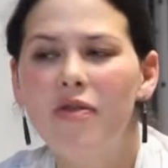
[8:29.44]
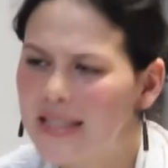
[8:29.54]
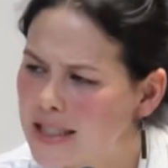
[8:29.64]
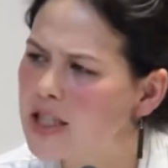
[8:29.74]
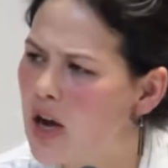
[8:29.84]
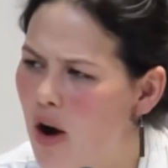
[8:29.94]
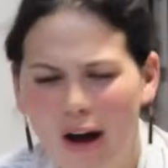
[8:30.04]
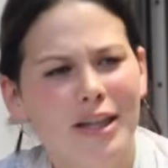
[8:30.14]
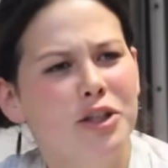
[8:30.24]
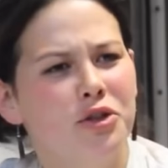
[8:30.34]
This is the
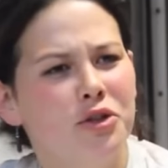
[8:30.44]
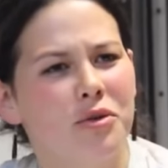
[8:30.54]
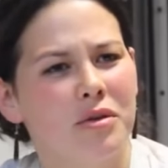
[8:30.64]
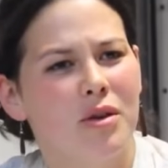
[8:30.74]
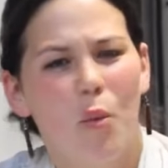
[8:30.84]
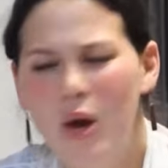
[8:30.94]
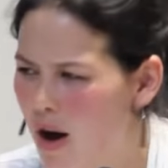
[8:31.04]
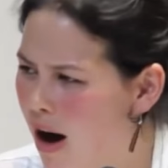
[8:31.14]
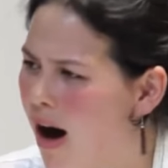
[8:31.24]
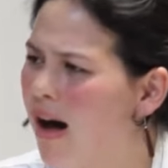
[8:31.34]
honest truth. We
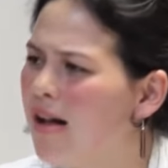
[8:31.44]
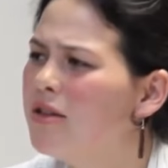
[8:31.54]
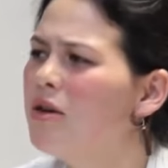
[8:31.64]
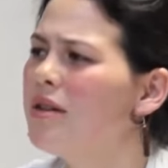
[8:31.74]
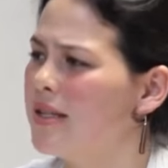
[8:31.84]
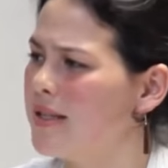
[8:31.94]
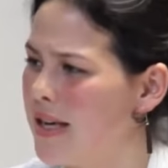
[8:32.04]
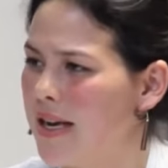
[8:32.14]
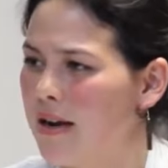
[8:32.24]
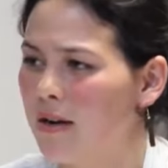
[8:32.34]
all know this
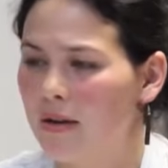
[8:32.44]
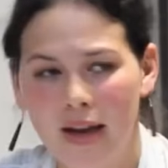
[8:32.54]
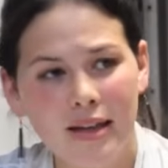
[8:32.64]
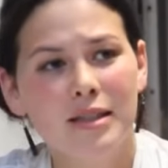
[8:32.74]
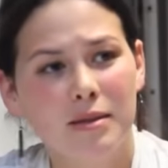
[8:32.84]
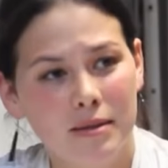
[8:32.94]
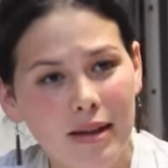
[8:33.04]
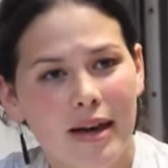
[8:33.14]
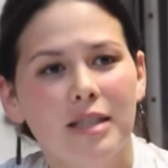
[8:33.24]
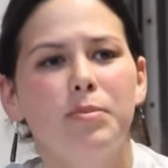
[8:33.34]
sitting here. Let's,
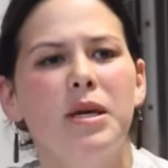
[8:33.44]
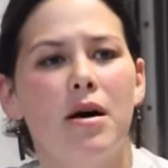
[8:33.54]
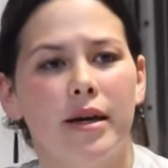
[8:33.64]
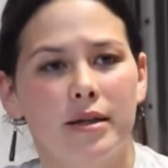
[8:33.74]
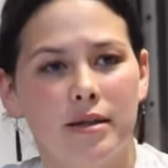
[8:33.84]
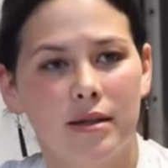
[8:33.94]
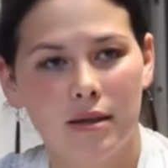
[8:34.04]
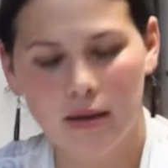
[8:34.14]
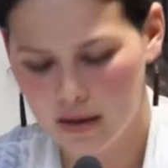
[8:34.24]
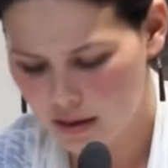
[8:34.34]
let us be honest.